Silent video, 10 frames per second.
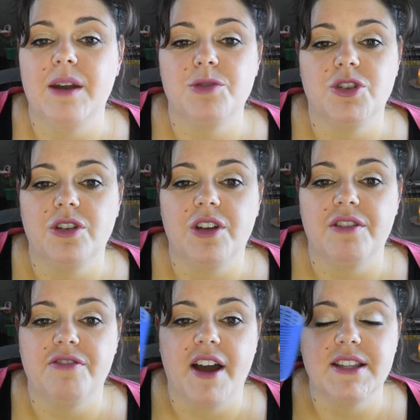I'm sure you can
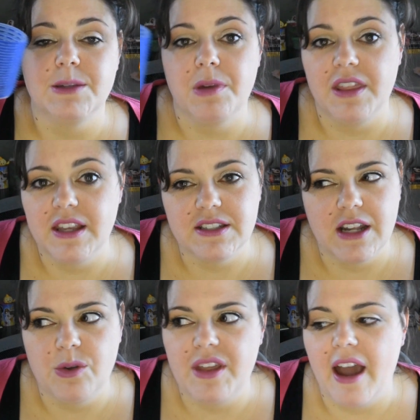find some of these, and
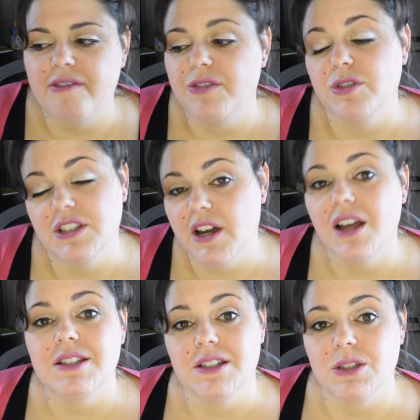I know they have different
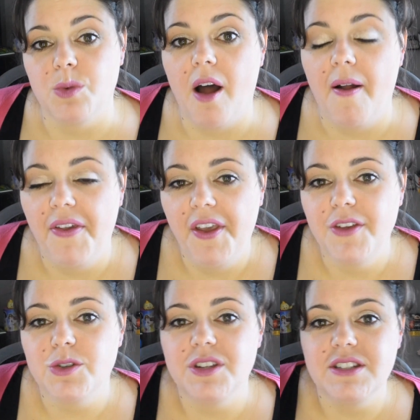sizes as well.
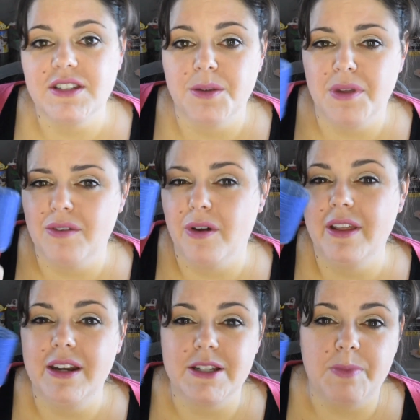So this is something
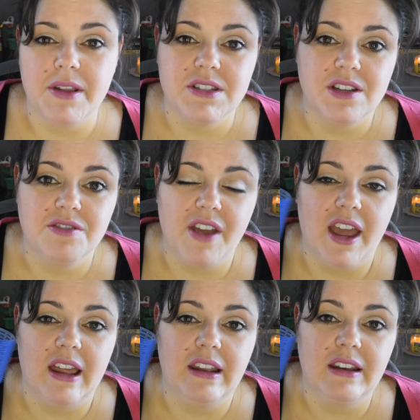really inexpensive,
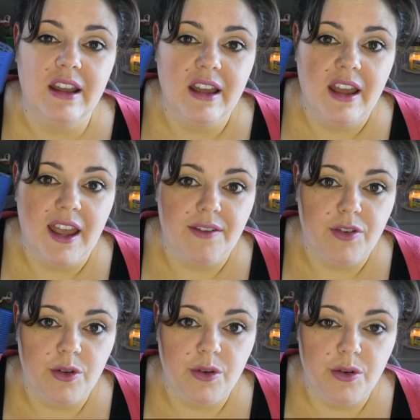and
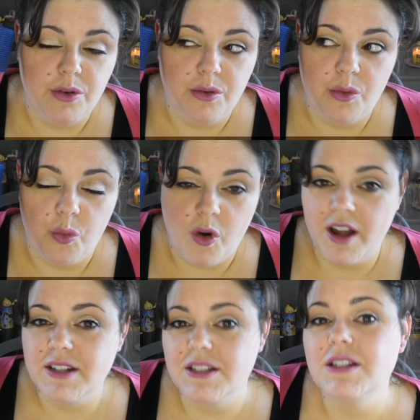if you
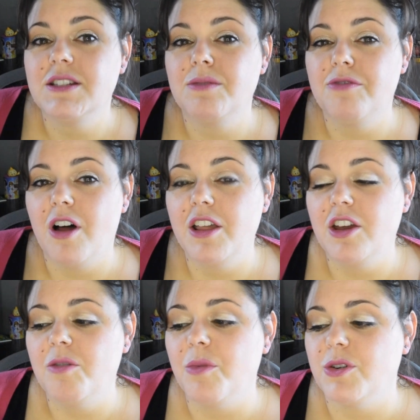want some
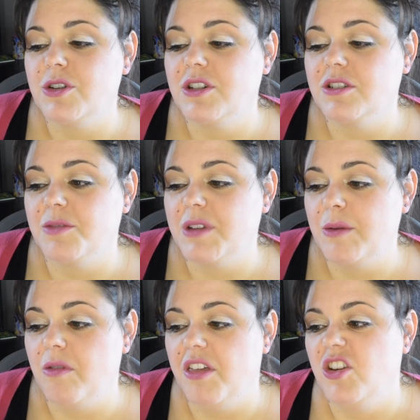volume or
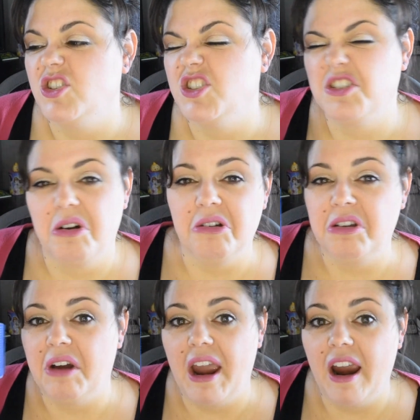sometimes you think you just curl
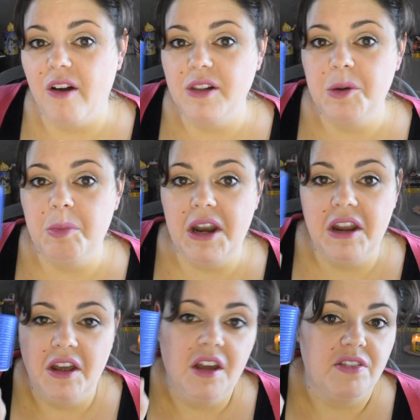your hair a little bit,
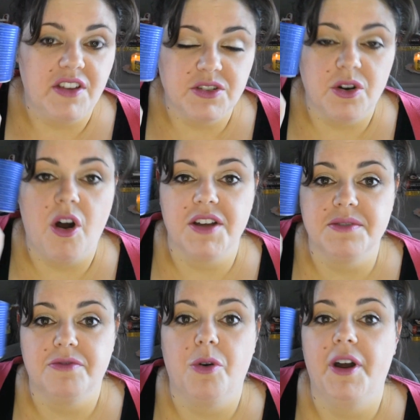these are
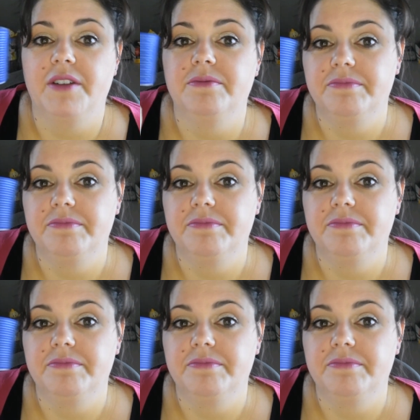awesome for it.